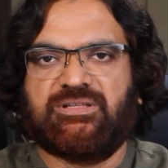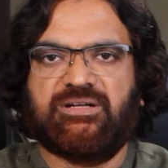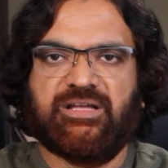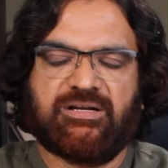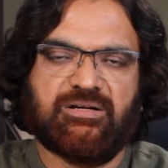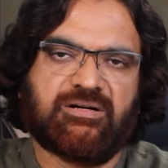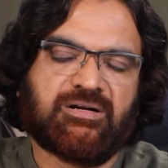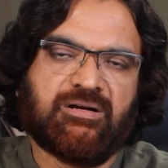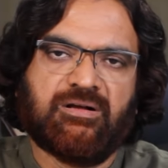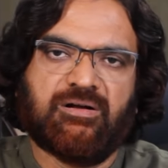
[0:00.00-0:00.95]
the decor
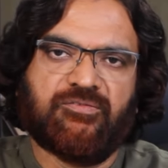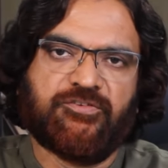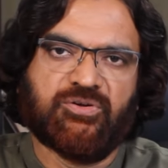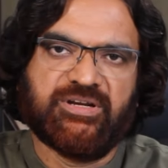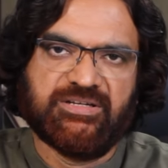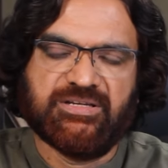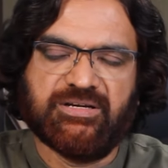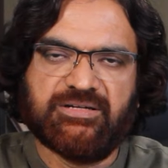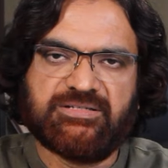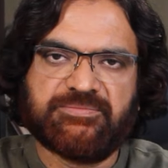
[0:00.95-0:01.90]
of your
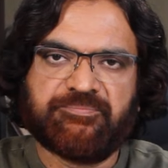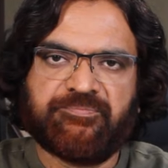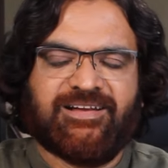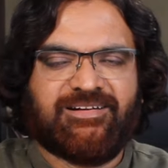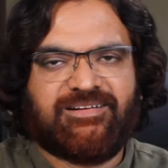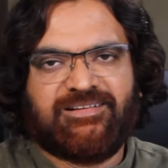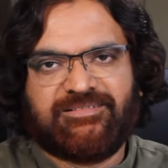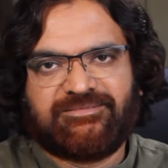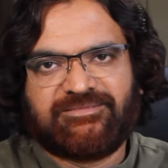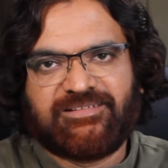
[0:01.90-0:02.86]
interiors.
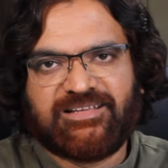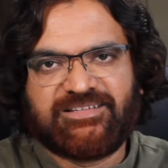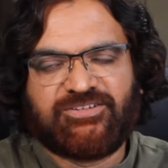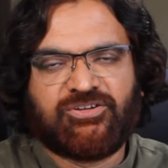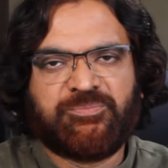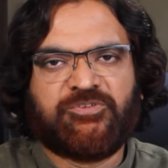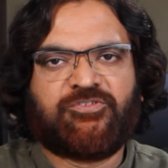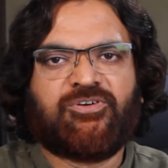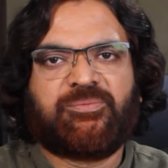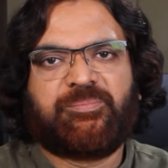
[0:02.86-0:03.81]
And as I told
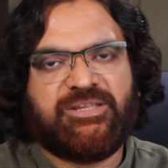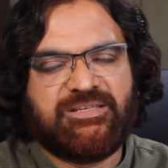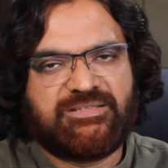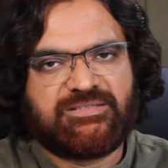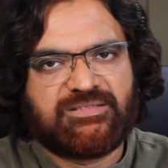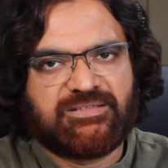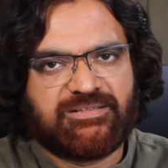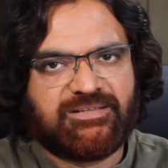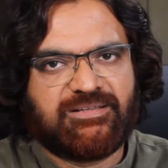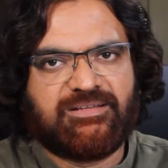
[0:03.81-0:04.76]
before, please
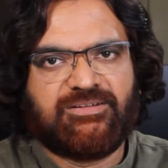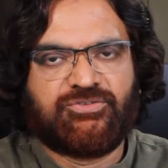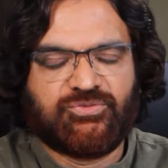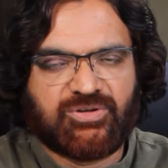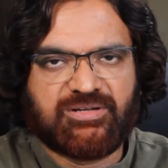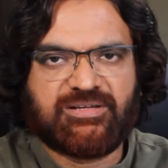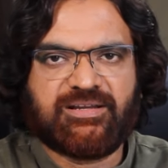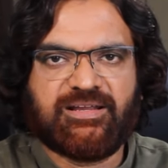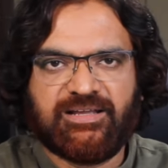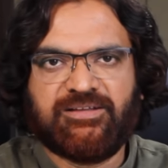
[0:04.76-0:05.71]
do not
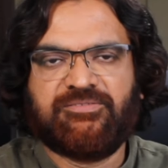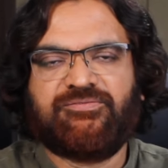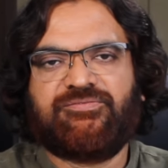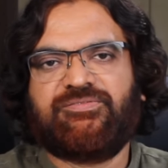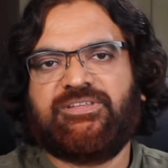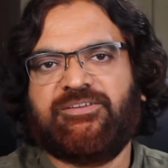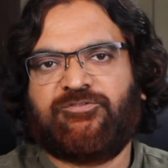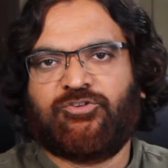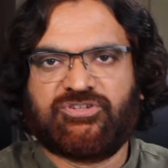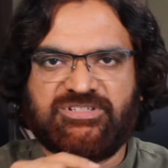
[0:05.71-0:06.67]
have the
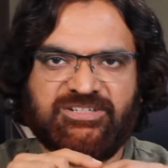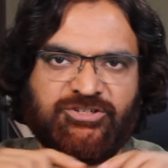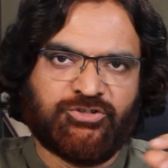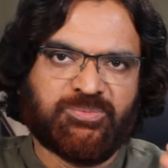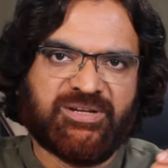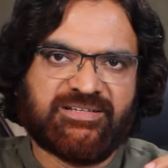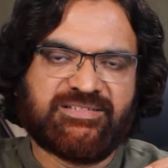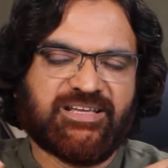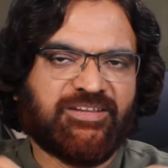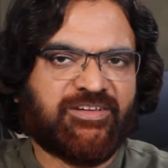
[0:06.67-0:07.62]
fluorescent tube
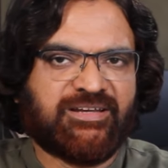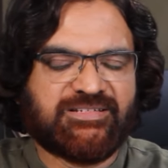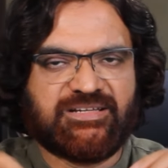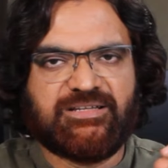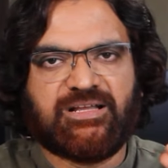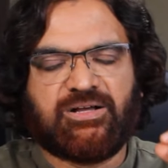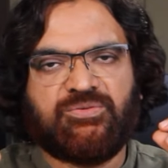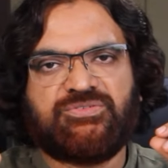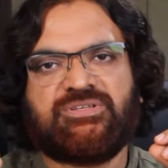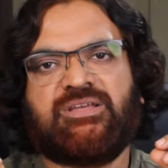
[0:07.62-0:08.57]
lights anywhere inside the
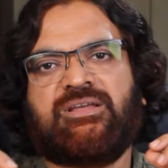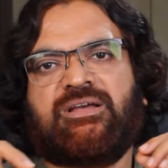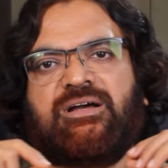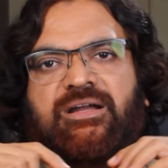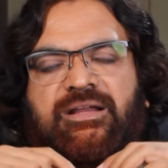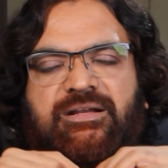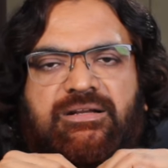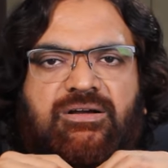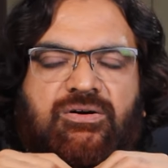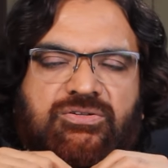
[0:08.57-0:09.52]
house.
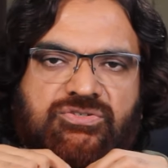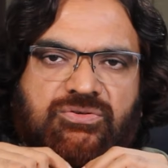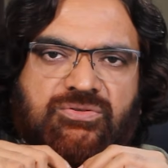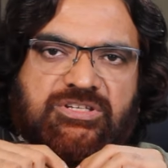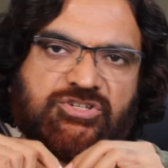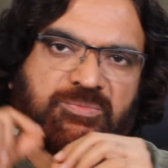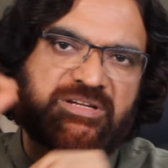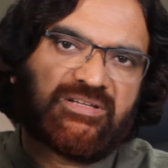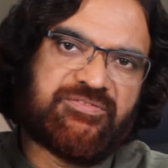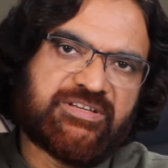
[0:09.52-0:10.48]
And also these tube
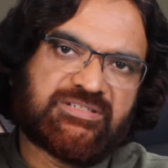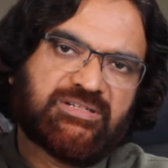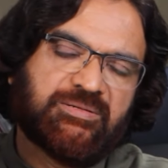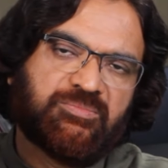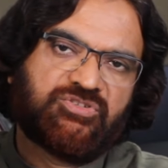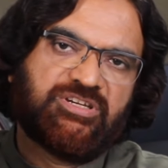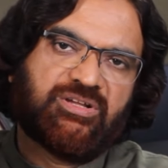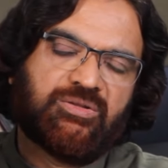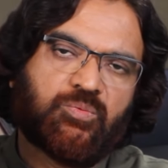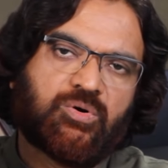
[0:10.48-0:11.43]
lights are fixed
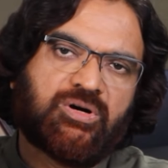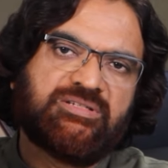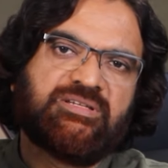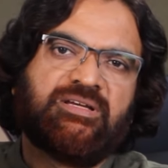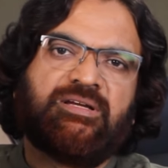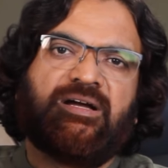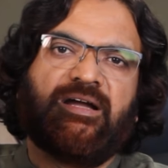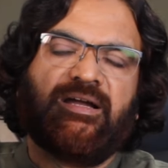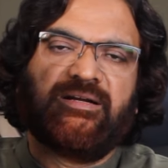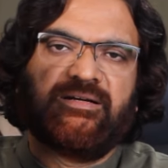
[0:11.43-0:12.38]
mostly on the walls.
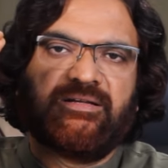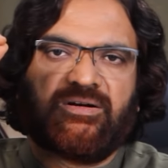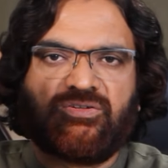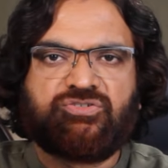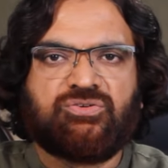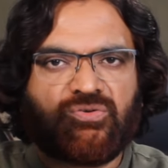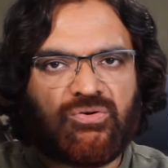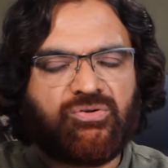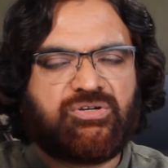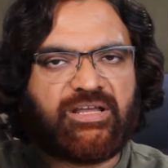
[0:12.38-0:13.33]
And also
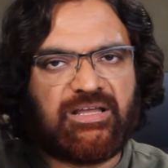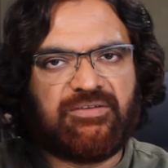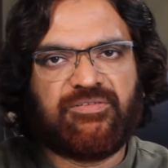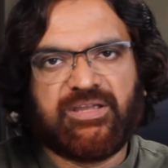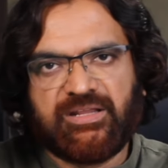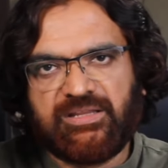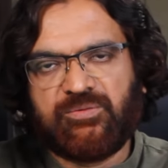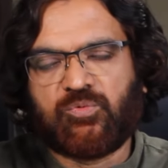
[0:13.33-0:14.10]
don't have any